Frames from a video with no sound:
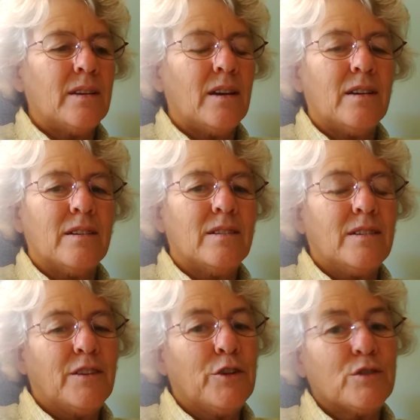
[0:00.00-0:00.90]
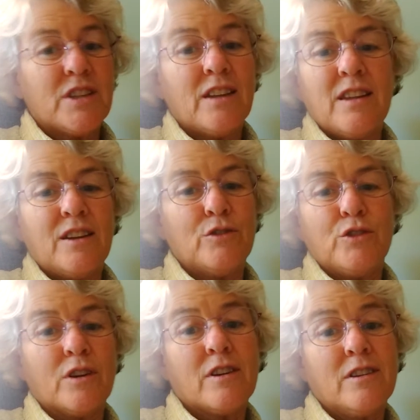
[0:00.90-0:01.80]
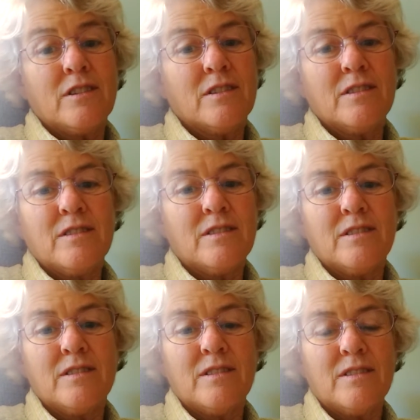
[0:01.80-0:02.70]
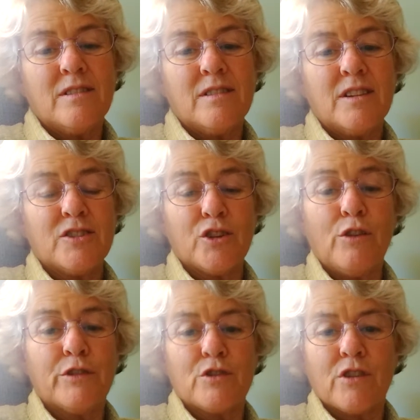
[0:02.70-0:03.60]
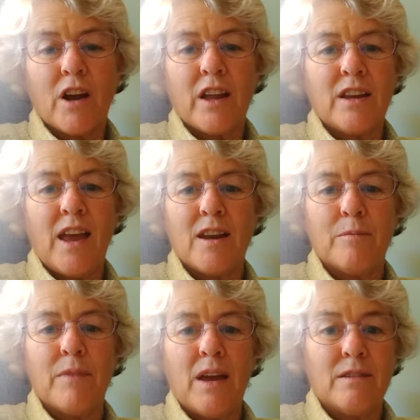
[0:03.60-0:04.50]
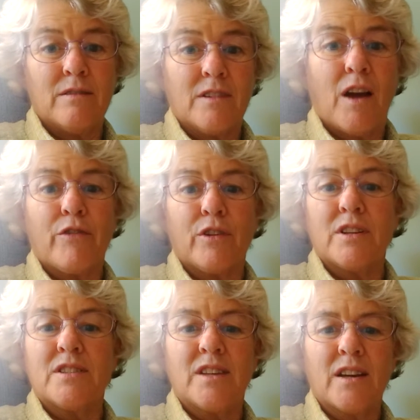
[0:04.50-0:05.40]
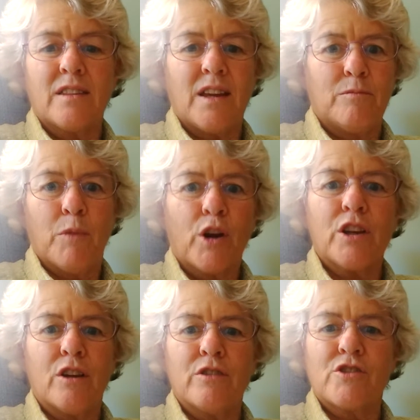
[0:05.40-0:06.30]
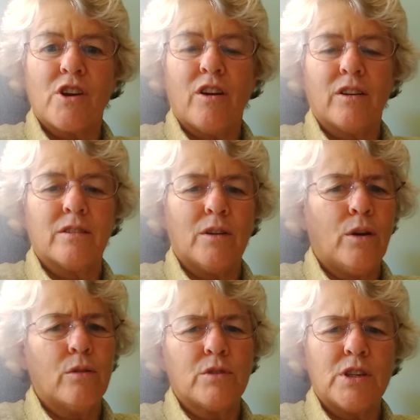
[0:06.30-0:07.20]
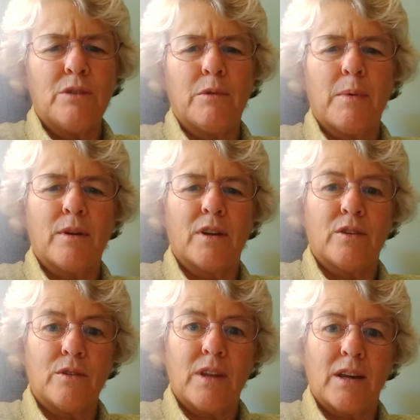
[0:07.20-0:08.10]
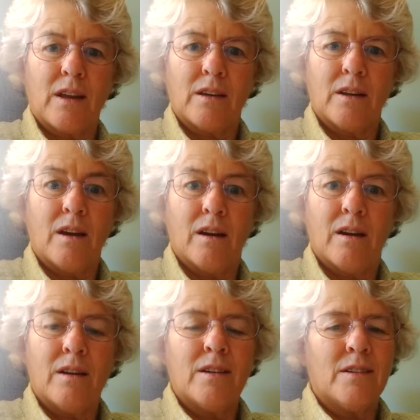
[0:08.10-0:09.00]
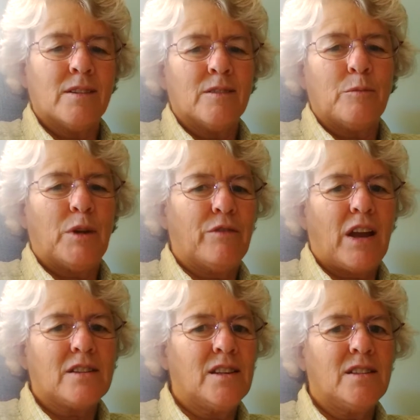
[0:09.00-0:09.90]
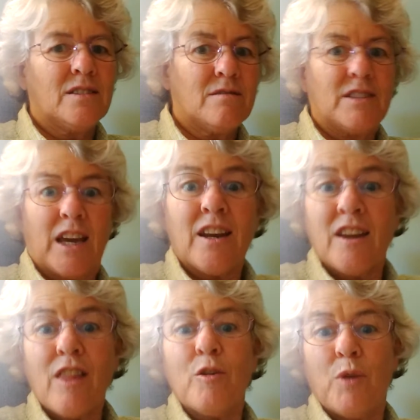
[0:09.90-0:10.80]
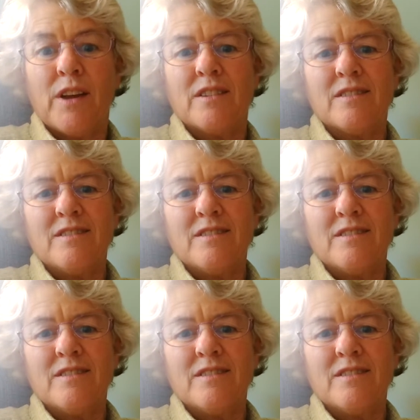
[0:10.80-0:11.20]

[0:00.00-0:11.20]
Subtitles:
If you said that you took a sulfa drug and got really sick, they'd mark it on their chart. Oh, gee, we better not do that again, huh? But vaccines, get another one.